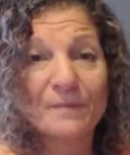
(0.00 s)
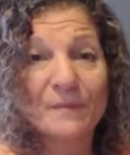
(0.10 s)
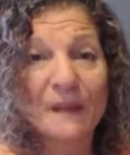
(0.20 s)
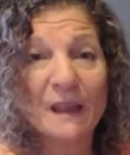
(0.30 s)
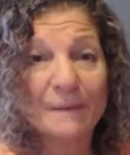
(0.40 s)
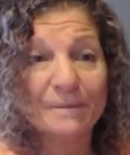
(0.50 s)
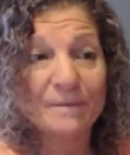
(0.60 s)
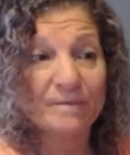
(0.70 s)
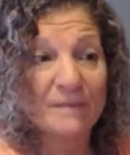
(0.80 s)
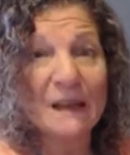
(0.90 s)
like
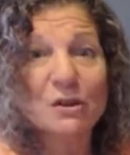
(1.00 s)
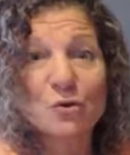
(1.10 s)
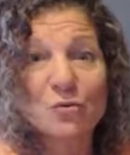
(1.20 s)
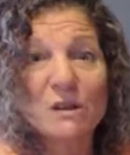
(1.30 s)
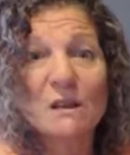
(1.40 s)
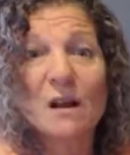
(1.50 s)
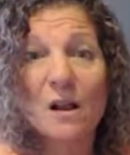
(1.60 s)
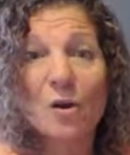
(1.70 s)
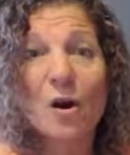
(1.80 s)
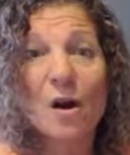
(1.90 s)
nectarine
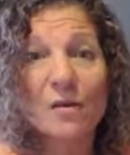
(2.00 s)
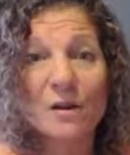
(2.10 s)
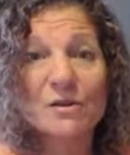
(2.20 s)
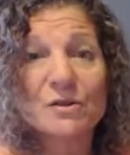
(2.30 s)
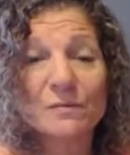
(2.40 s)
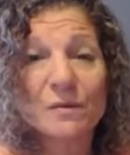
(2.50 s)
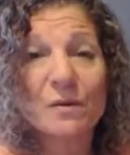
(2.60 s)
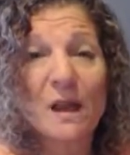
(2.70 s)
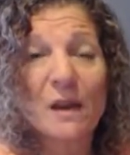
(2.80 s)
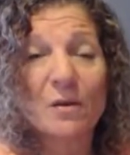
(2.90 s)
color orange,
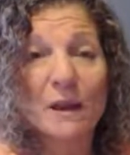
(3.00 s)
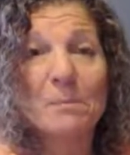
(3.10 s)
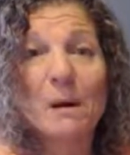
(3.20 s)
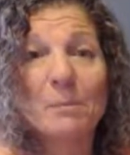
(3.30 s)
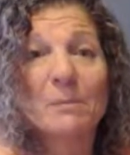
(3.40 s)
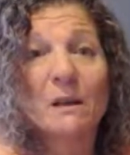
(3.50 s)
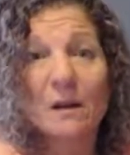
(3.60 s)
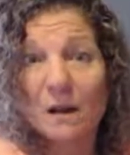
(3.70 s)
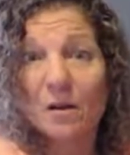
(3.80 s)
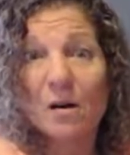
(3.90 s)
okay, or like pumpkin
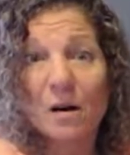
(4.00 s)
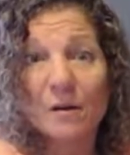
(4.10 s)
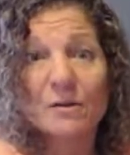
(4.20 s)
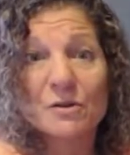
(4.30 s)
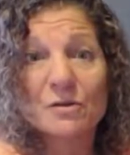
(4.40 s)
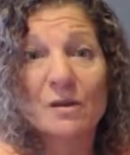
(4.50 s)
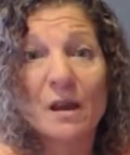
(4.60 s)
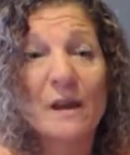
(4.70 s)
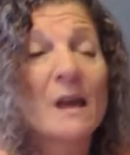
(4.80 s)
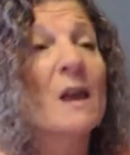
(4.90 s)
color orange,
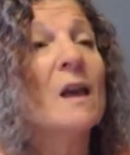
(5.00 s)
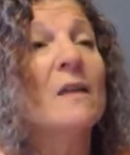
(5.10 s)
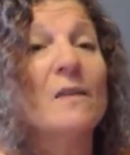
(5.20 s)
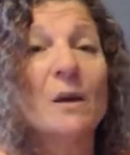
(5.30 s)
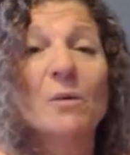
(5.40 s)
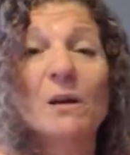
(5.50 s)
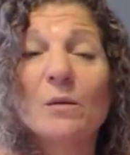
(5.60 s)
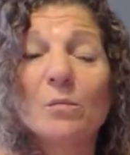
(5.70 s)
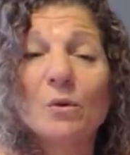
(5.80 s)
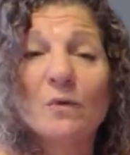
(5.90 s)
okay. Then we're going to
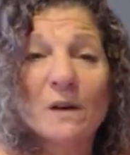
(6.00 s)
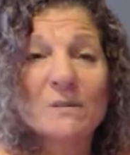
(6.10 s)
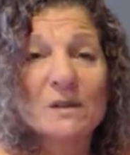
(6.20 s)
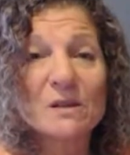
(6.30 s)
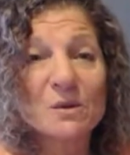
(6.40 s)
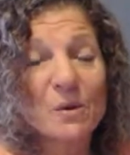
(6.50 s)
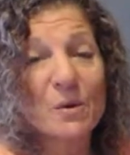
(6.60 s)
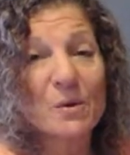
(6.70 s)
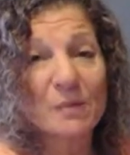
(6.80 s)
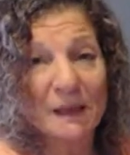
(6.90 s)
move up to the
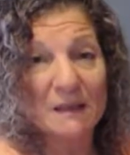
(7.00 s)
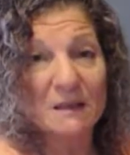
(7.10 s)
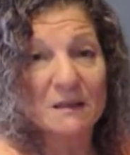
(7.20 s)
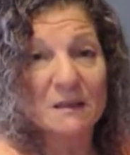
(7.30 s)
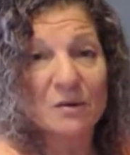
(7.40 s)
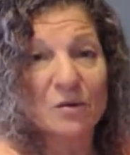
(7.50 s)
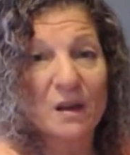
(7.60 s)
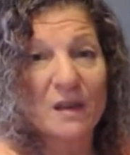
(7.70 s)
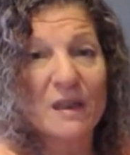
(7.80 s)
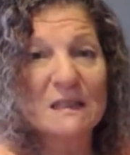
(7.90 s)
solar plexus,
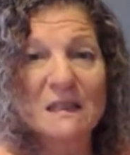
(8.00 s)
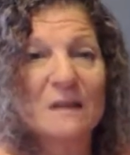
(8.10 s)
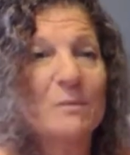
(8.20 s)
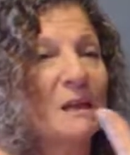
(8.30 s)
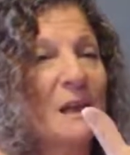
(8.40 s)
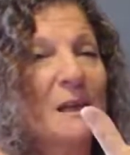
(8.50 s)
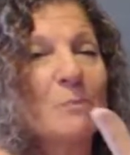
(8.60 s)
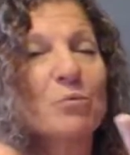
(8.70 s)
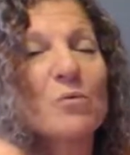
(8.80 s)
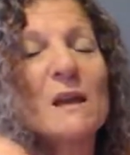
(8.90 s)
okay. That's going to be like
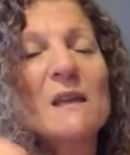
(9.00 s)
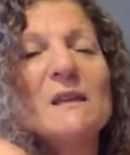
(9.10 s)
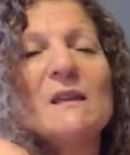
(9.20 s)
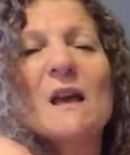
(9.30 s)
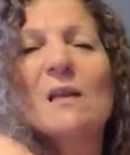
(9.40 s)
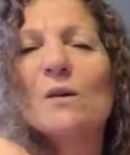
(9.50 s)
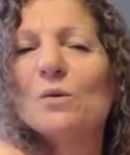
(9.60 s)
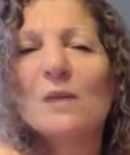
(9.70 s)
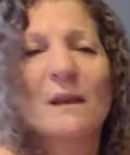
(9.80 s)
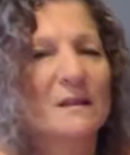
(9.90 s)
bright yellow,
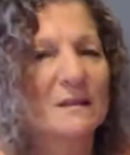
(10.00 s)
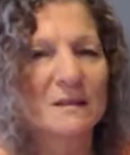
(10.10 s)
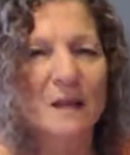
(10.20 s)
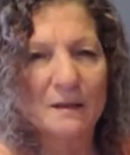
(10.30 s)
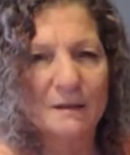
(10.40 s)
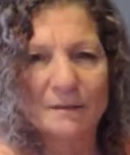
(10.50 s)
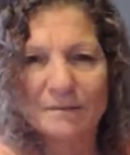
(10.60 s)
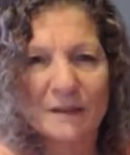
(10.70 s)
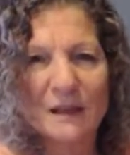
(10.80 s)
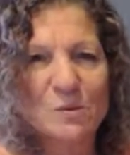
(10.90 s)
like the sun.
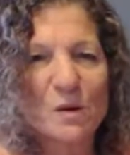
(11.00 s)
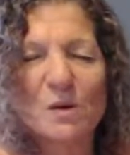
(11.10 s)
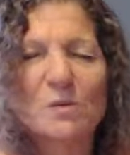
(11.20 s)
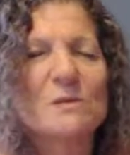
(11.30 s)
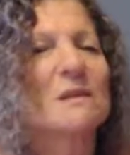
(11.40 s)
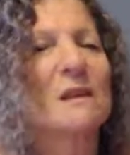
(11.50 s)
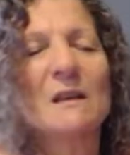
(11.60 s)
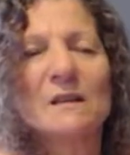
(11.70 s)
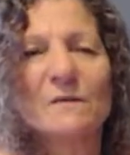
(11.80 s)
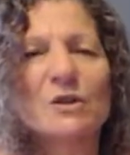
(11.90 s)
That's what I always
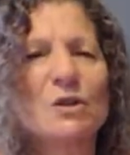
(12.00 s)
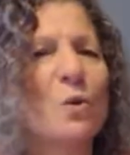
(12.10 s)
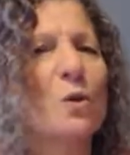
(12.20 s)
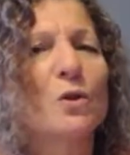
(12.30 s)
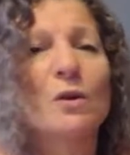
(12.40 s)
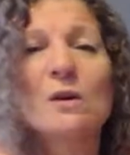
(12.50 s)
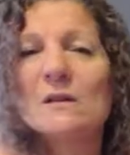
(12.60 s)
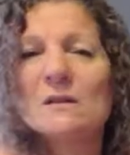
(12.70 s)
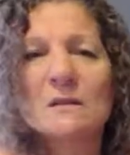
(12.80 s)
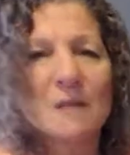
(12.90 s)
think of, solar
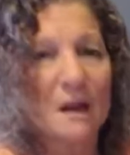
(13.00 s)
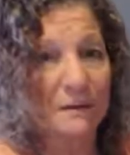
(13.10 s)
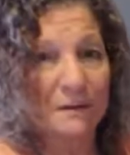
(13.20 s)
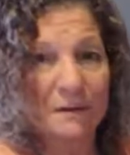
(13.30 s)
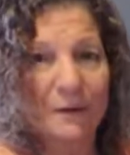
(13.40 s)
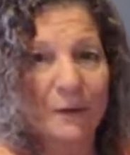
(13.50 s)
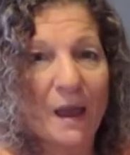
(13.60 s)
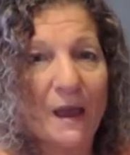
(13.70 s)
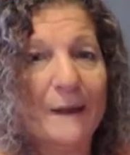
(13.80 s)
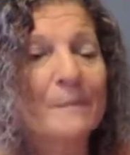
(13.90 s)
sun,
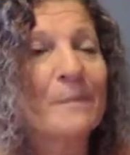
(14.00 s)
okay.